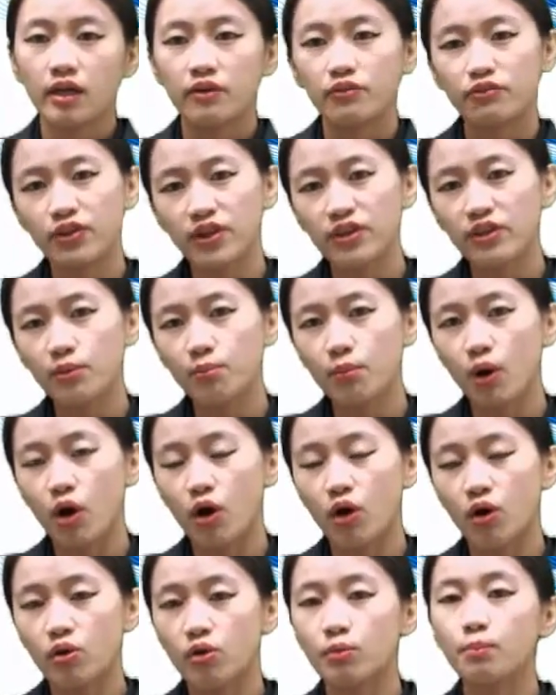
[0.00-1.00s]

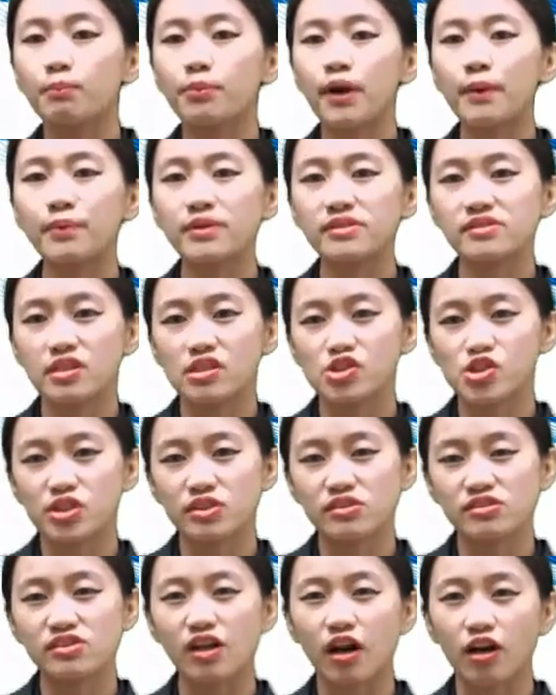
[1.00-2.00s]
Furthermore,
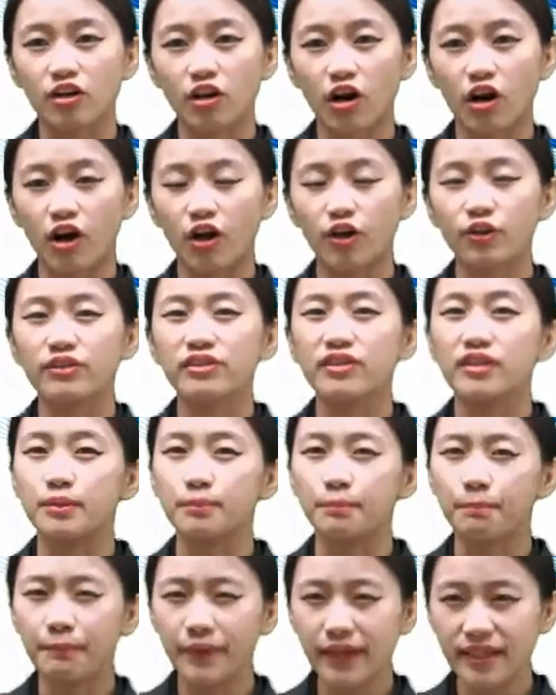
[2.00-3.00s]
prepositions are called the
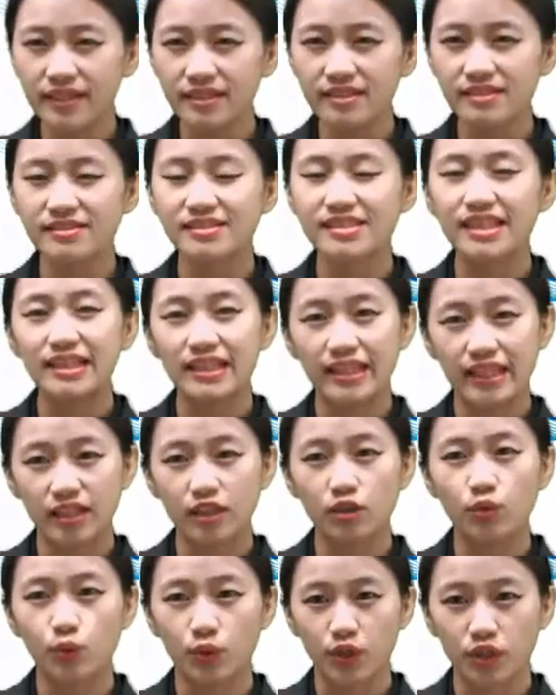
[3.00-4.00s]
biggest
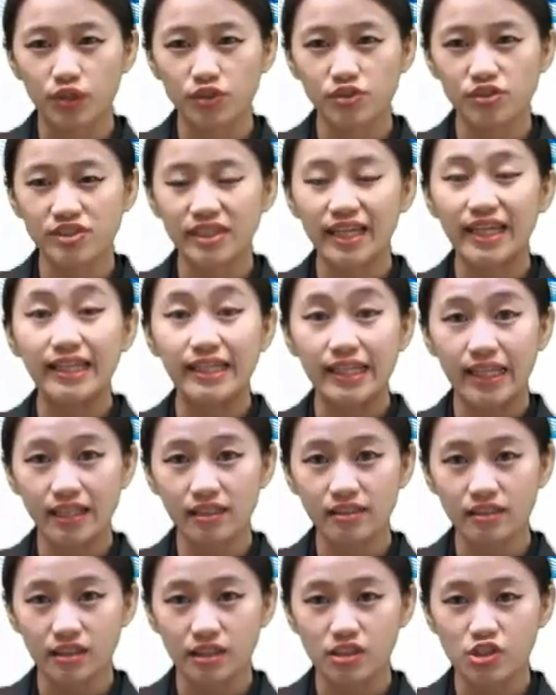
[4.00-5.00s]
little words in
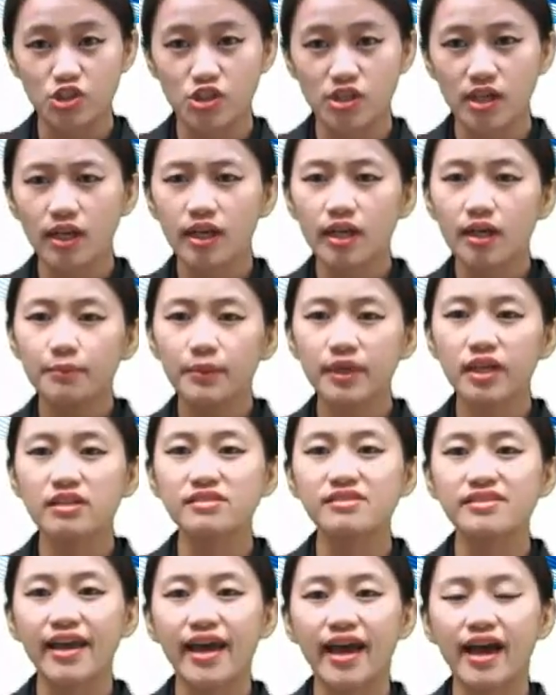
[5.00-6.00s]
English
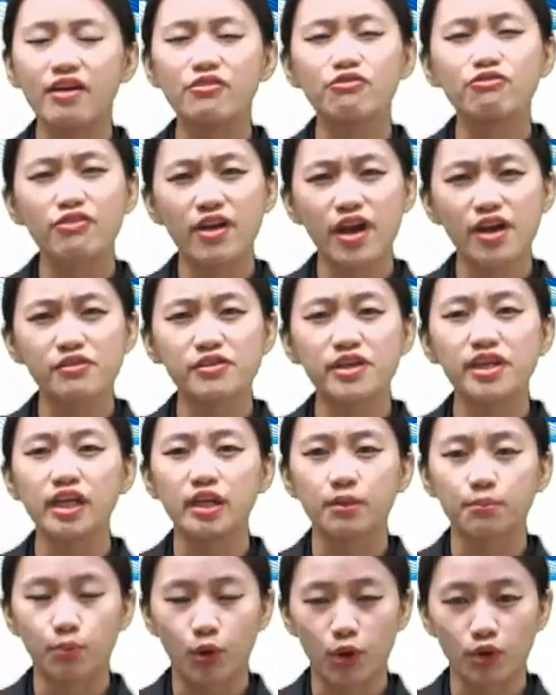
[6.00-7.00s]
because they have very
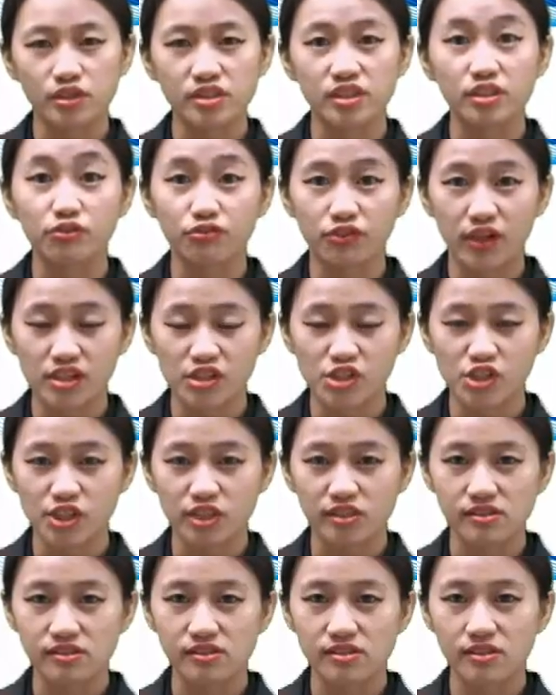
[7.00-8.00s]
important
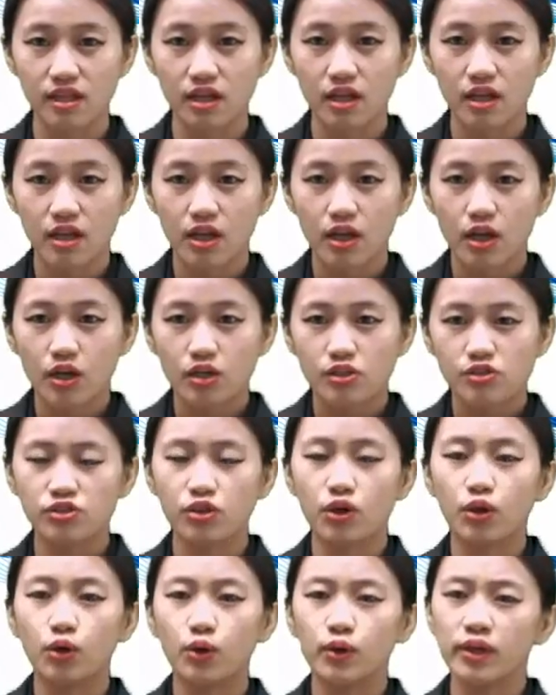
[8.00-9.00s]
functions.
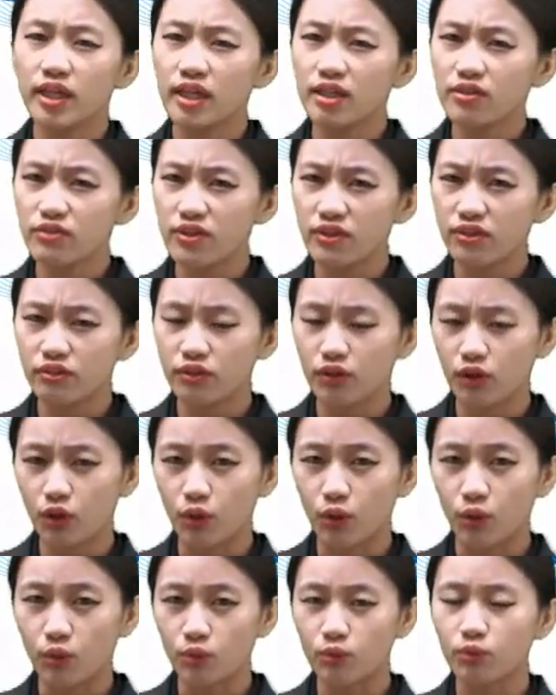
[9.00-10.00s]
So even
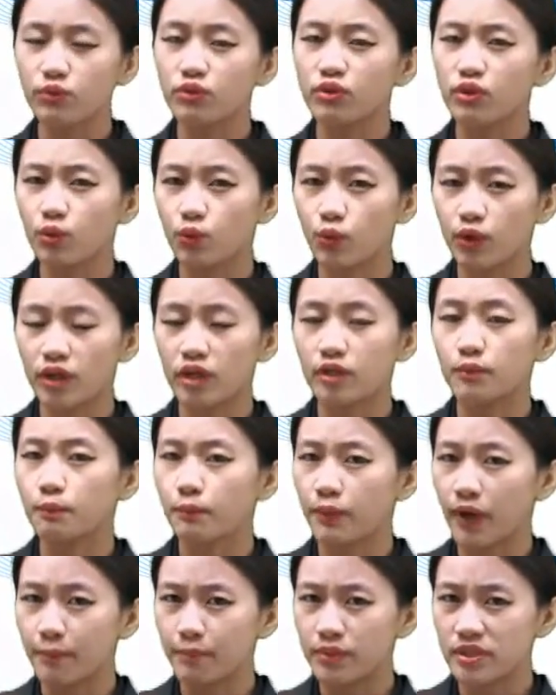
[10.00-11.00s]
though the
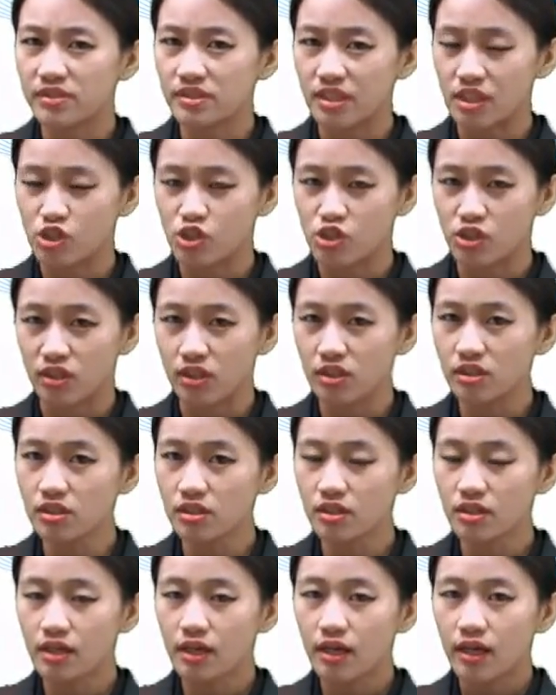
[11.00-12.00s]
word preposition
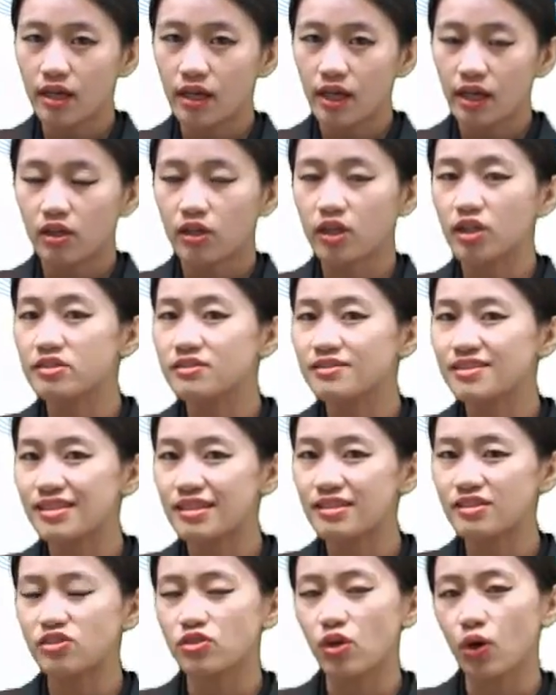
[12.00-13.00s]

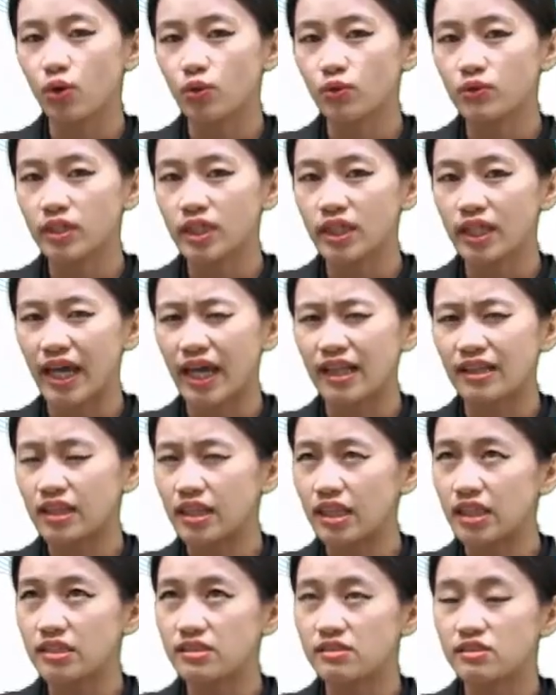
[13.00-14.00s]
consists only at
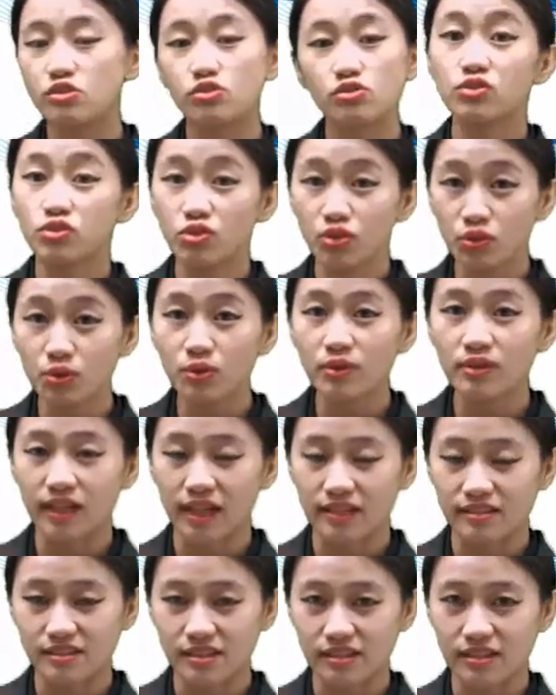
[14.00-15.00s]
least 2
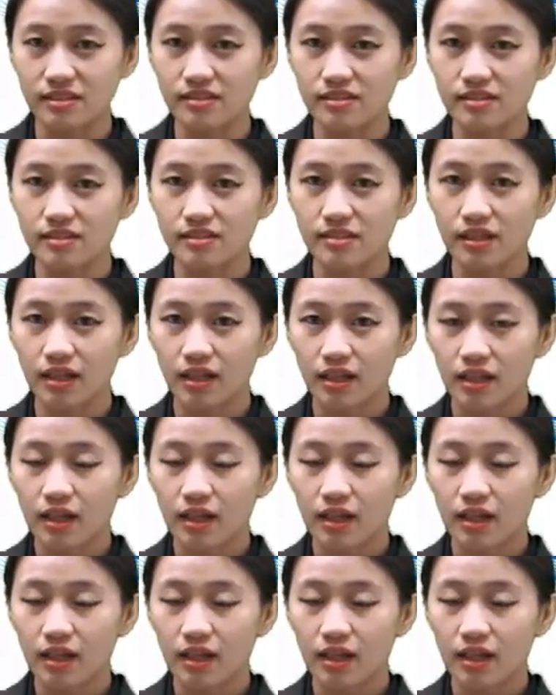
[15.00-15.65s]
letters,